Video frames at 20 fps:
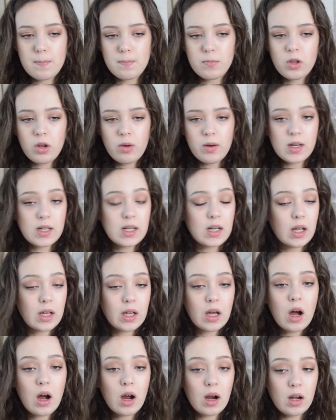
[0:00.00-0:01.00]
do any like
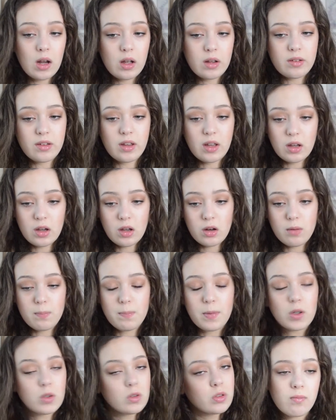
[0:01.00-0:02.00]
highlighting and
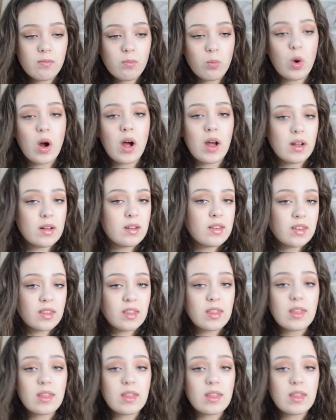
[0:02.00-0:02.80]
bold words and